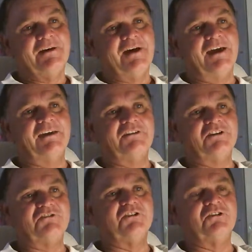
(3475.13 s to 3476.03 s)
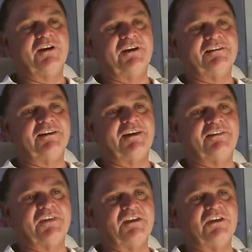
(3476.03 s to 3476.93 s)
Hey, you too, Ed,
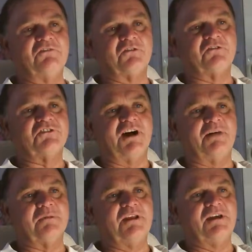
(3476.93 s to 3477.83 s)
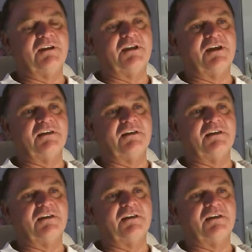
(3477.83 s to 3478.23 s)
and thank you for stopping in.